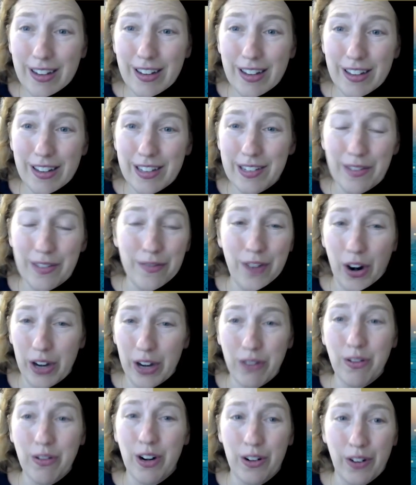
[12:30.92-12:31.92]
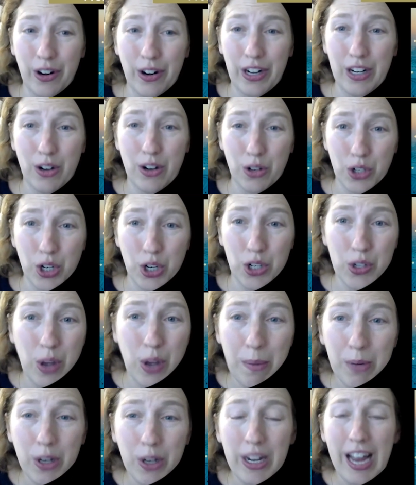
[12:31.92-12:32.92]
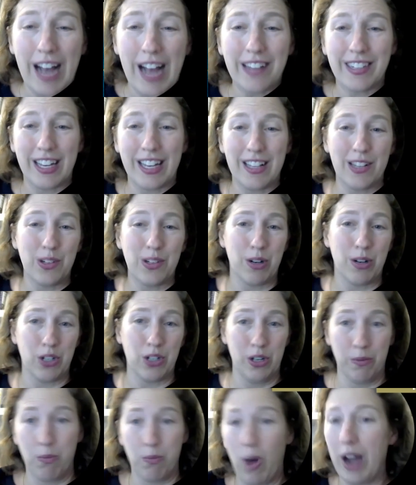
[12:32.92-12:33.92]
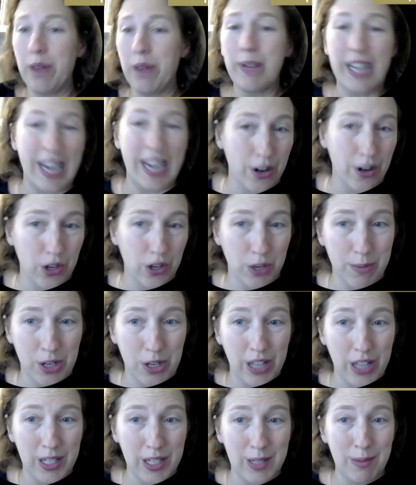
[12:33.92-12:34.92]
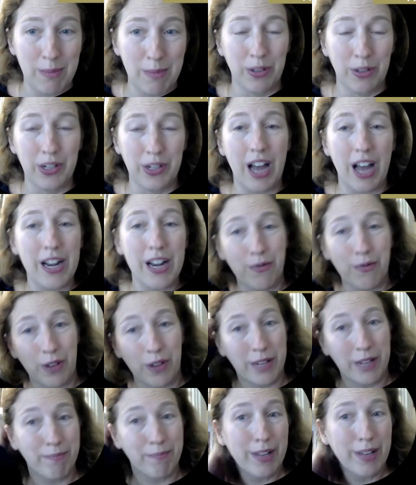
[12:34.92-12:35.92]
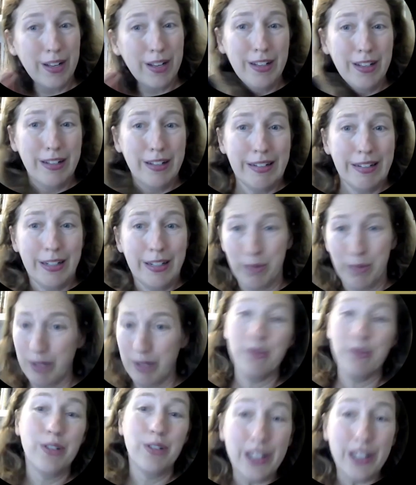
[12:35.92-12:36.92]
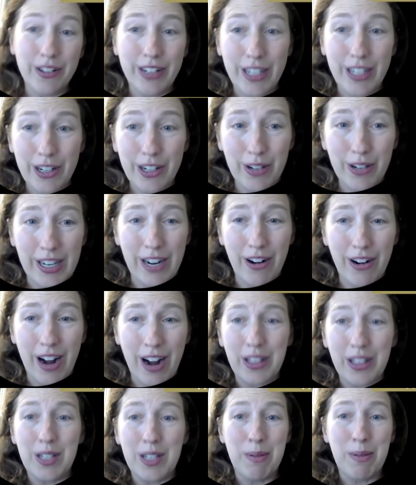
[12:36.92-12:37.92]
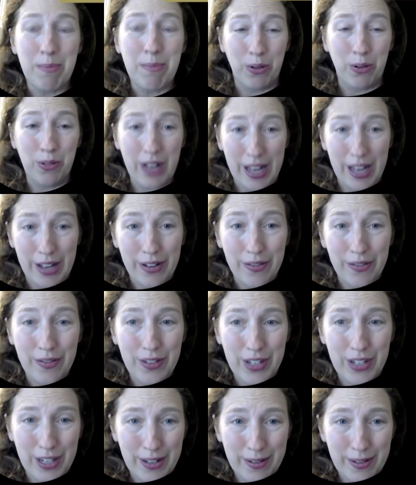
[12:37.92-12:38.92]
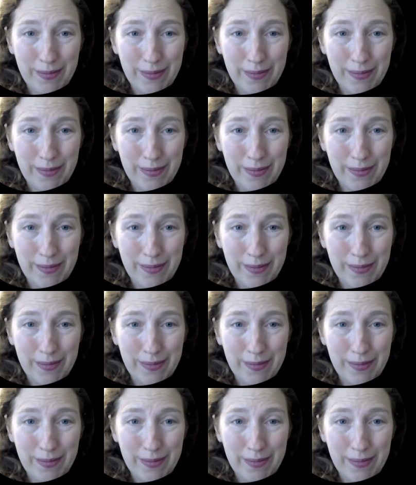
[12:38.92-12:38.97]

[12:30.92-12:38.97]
And there's a very literary culture. So I'm really asking this question of why do we care so much how these people died if we really don't care how these people lived?